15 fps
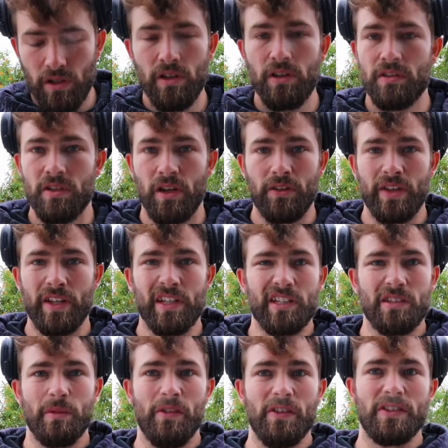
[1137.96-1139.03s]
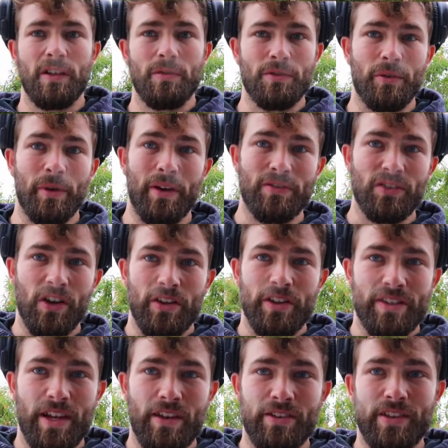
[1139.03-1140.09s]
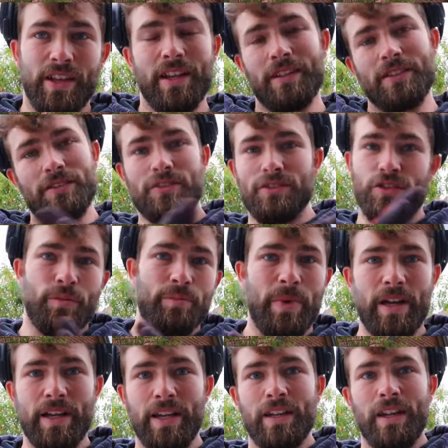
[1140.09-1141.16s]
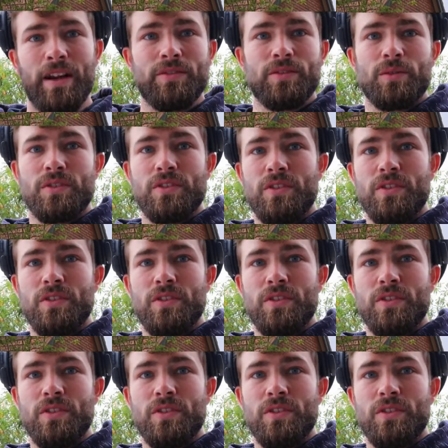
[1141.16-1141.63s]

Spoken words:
It's kind of eating into my rest time, so I'm going to have to cut this out and then jump back in afterwards.